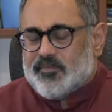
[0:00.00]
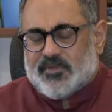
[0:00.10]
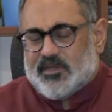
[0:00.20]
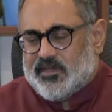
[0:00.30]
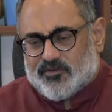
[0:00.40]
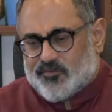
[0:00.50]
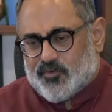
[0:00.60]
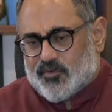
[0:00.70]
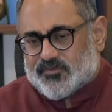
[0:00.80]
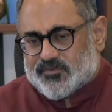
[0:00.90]
He is, of
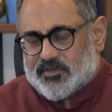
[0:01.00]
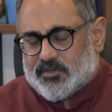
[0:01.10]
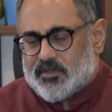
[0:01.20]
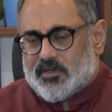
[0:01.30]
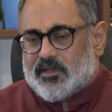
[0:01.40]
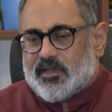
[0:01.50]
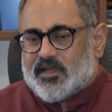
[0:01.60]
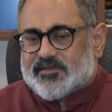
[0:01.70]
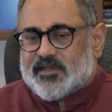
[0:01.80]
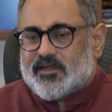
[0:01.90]
course,
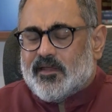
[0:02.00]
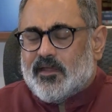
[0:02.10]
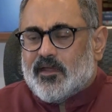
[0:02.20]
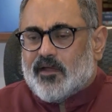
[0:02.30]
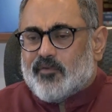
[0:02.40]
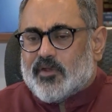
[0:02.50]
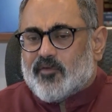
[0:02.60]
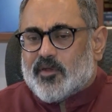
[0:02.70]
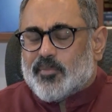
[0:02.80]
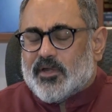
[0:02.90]
like I said, a very,
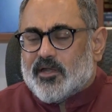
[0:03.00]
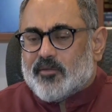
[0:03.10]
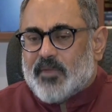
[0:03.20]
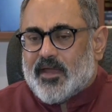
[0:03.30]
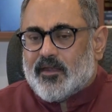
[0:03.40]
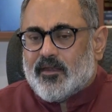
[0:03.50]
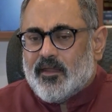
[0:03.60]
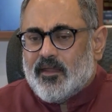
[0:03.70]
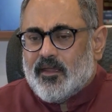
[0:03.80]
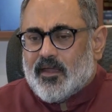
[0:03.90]
very brilliant man
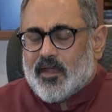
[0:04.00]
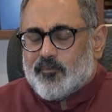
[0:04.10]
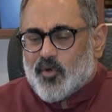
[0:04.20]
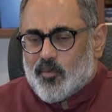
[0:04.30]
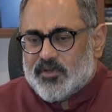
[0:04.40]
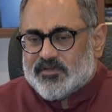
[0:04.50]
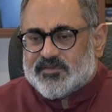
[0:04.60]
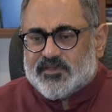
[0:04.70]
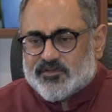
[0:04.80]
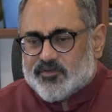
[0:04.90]
and probably
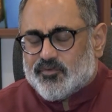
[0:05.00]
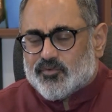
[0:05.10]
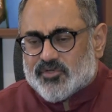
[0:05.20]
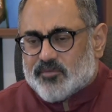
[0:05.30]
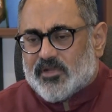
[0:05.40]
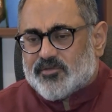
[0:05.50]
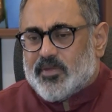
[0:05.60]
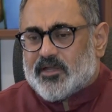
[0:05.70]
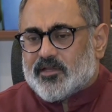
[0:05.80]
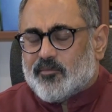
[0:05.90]
sees the future much
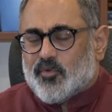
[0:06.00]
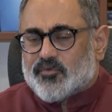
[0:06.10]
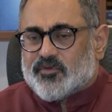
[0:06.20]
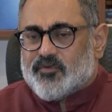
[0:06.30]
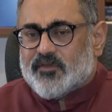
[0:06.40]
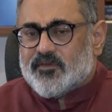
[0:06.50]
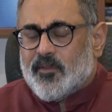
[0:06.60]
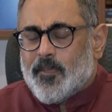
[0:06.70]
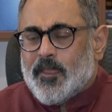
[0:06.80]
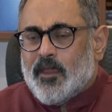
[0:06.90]
better than most of us.
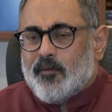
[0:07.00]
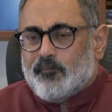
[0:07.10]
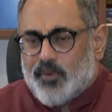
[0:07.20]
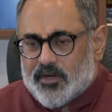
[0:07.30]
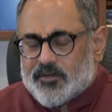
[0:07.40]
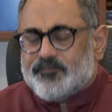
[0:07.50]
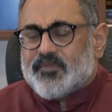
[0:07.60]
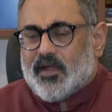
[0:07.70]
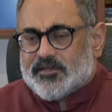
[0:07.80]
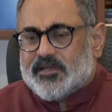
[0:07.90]
But
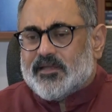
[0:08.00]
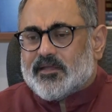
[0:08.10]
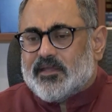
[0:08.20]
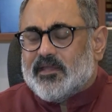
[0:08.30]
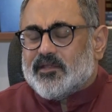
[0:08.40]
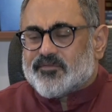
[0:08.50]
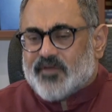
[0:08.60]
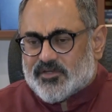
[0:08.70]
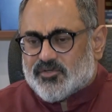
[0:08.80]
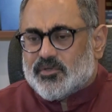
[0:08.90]
I think he is
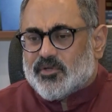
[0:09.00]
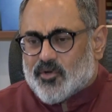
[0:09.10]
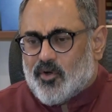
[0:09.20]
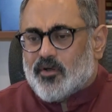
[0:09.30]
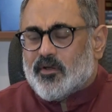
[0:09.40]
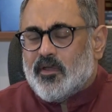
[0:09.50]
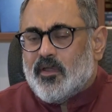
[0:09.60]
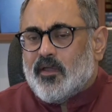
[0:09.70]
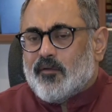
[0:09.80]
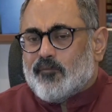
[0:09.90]
factually wrong
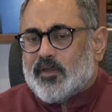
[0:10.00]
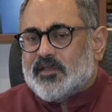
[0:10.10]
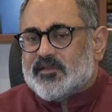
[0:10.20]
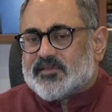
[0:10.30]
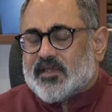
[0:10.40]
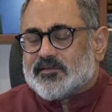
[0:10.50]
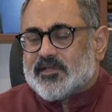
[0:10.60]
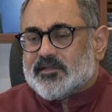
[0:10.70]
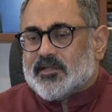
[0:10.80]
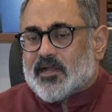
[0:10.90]
when he says
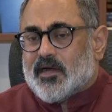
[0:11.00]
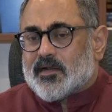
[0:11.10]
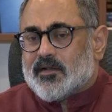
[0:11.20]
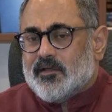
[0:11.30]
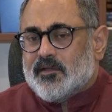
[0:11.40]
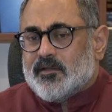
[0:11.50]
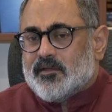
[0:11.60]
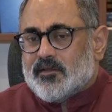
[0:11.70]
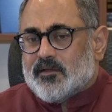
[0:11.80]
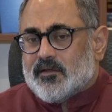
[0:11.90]
that there are
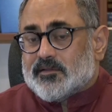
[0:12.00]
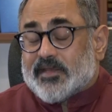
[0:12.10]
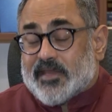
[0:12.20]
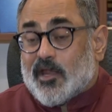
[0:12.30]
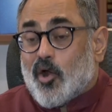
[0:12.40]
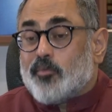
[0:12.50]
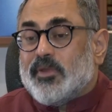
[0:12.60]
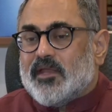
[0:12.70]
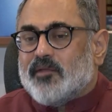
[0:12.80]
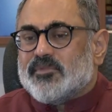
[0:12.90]
there cannot
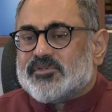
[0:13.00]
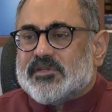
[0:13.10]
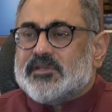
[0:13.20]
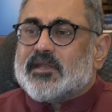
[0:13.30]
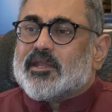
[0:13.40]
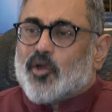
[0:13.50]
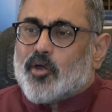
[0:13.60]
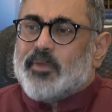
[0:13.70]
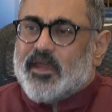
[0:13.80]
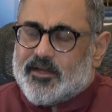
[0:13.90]
be any machine that
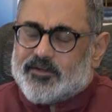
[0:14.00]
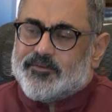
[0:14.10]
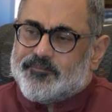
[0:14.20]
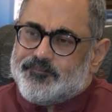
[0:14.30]
cannot be hacked.